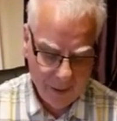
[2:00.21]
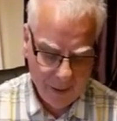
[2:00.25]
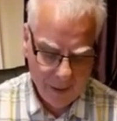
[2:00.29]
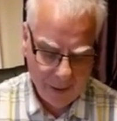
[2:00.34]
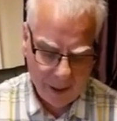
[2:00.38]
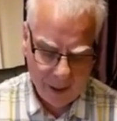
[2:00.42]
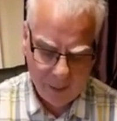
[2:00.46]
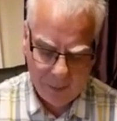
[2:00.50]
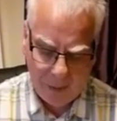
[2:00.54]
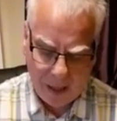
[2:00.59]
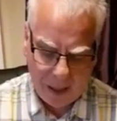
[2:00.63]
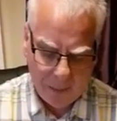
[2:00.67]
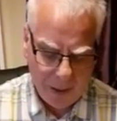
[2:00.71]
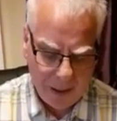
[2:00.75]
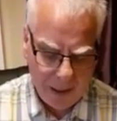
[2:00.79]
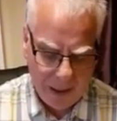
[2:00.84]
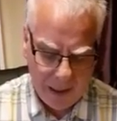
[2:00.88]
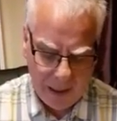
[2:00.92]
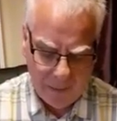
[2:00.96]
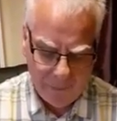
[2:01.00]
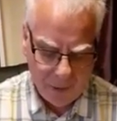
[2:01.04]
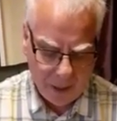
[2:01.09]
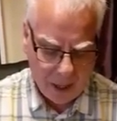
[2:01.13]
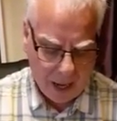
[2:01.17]
and maybe
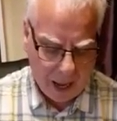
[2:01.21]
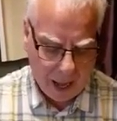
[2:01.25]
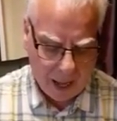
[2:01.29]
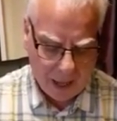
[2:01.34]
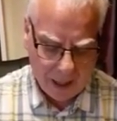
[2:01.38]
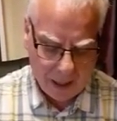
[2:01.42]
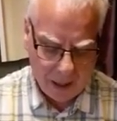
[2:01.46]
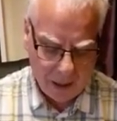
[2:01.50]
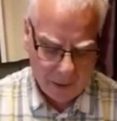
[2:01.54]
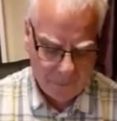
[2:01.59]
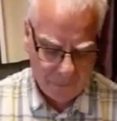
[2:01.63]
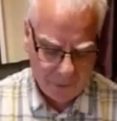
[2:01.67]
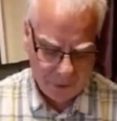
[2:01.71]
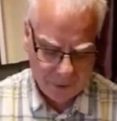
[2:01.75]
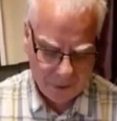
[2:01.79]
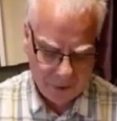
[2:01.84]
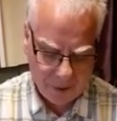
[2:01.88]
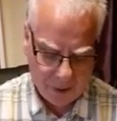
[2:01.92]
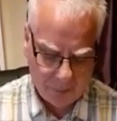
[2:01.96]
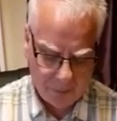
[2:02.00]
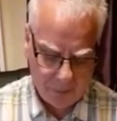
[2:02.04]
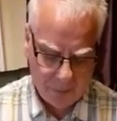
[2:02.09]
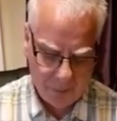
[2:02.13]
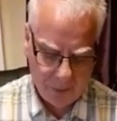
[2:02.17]
even anger for
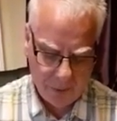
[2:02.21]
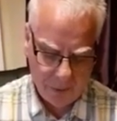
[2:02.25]
some.